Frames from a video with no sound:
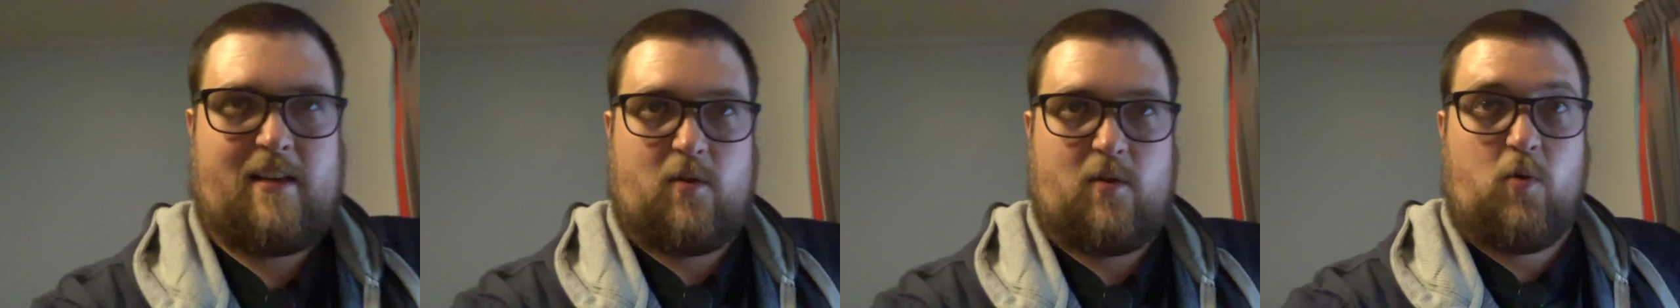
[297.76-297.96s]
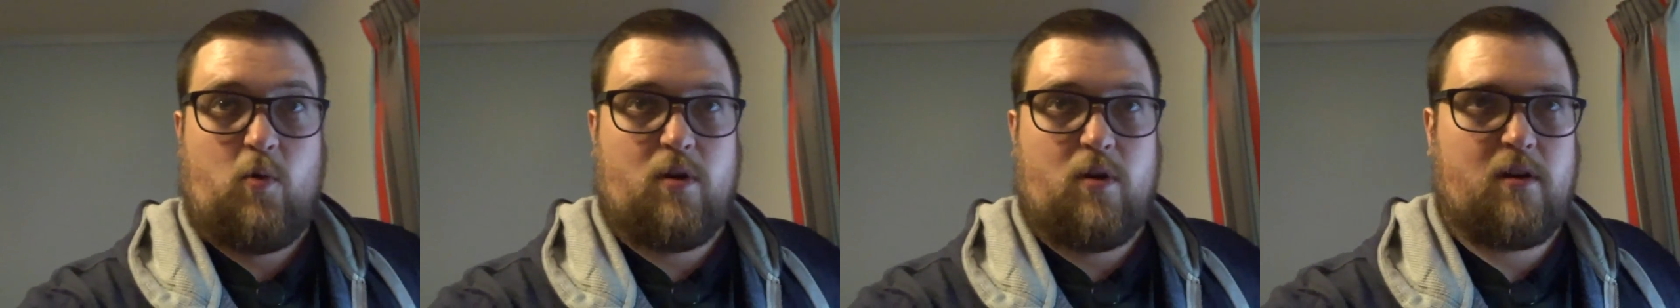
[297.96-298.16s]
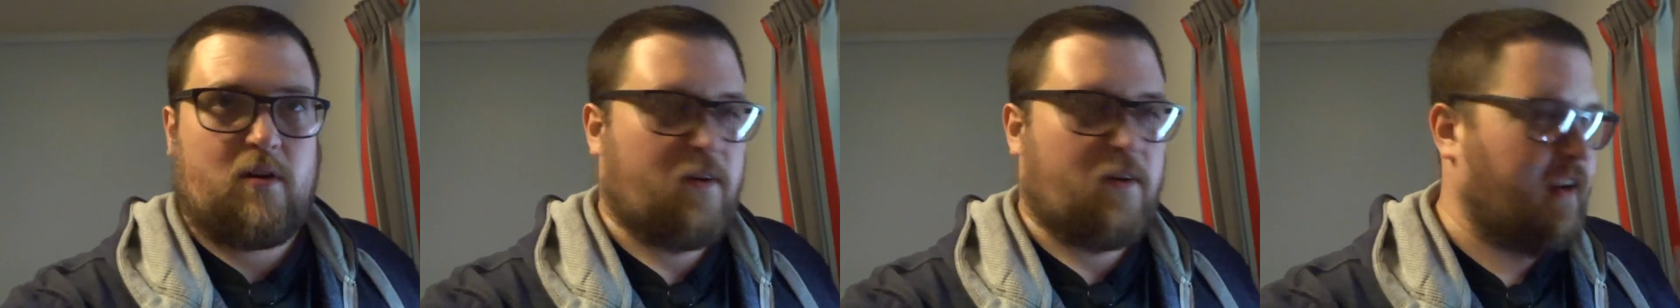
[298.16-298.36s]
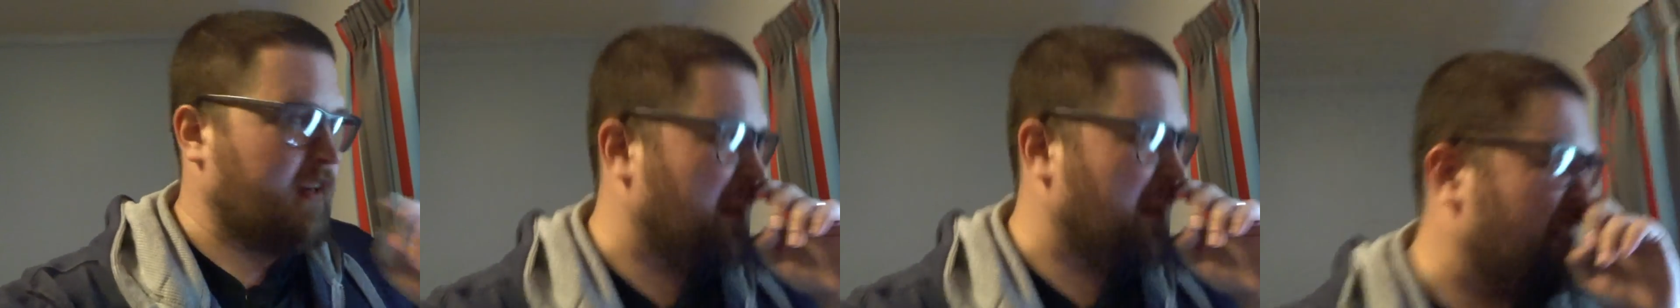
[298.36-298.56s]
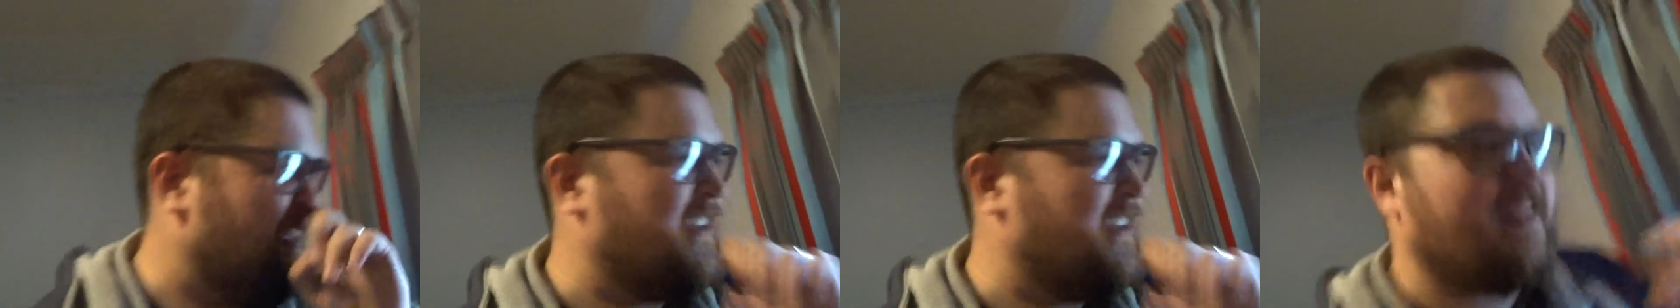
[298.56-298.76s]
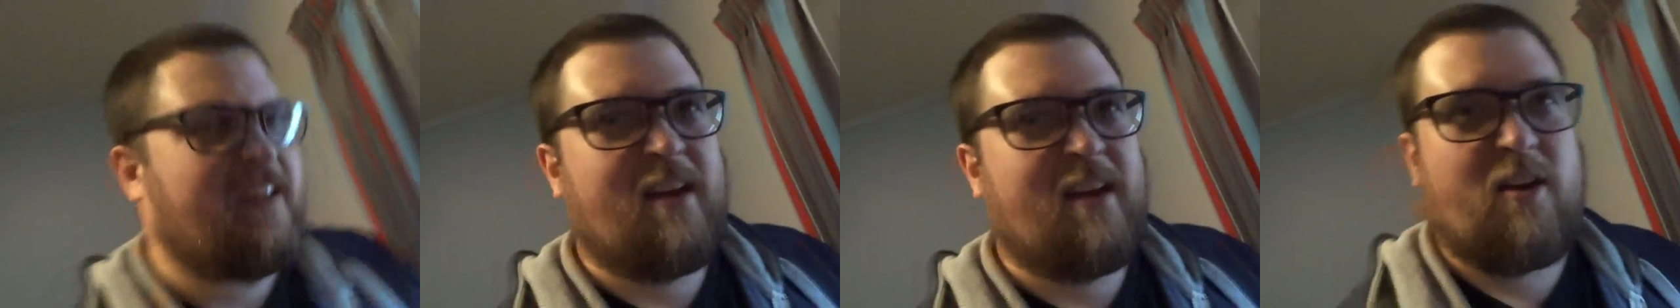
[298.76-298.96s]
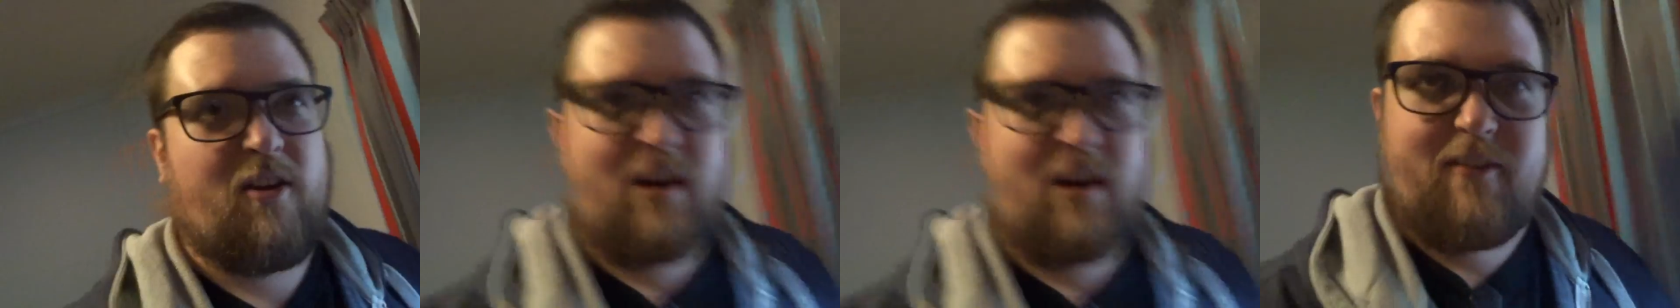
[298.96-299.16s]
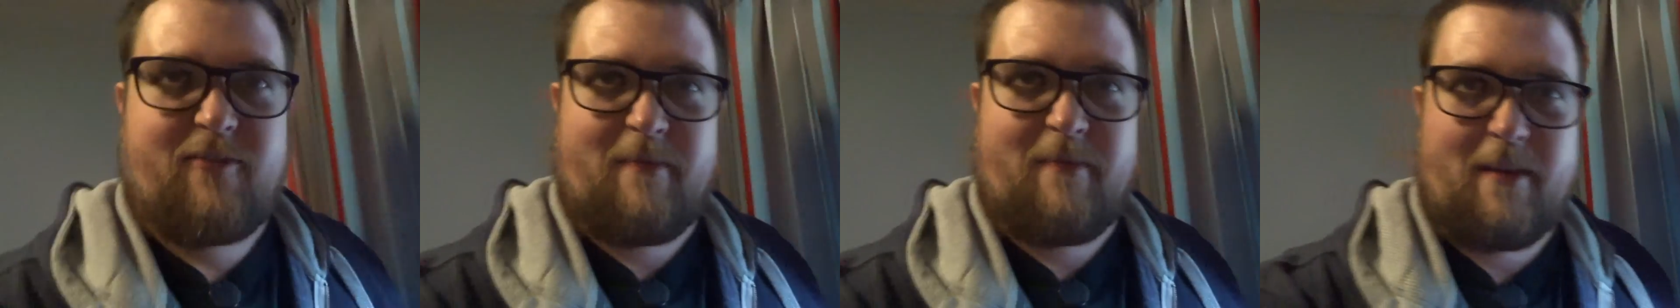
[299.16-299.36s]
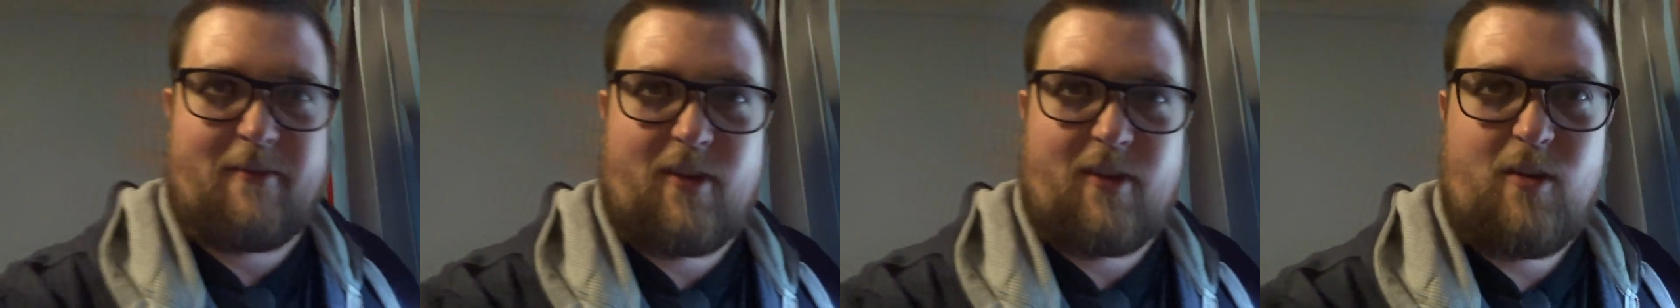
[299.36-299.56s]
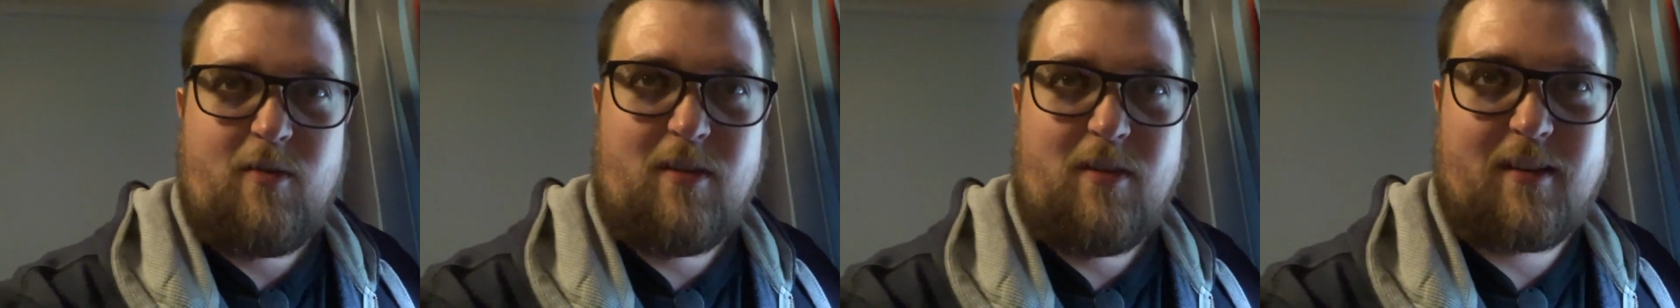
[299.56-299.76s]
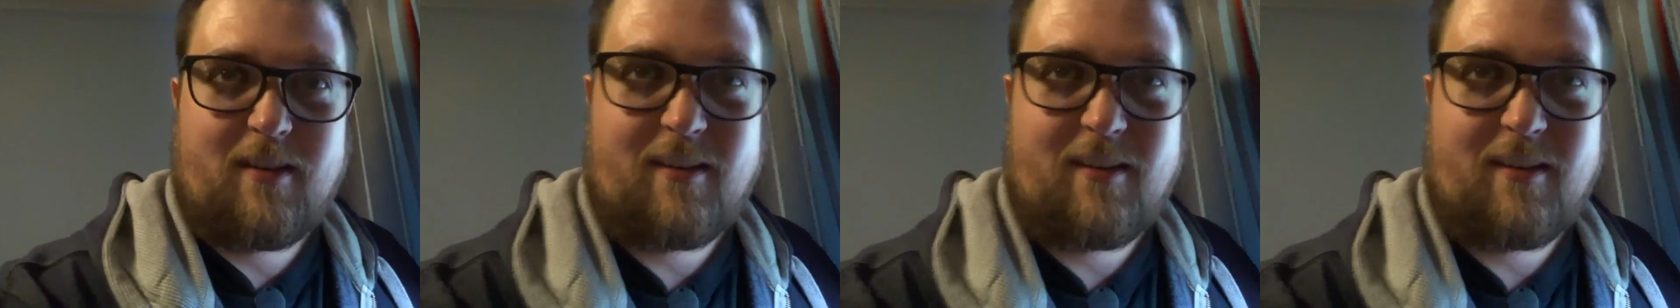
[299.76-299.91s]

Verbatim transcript: Ooh, right then. Ready for my view?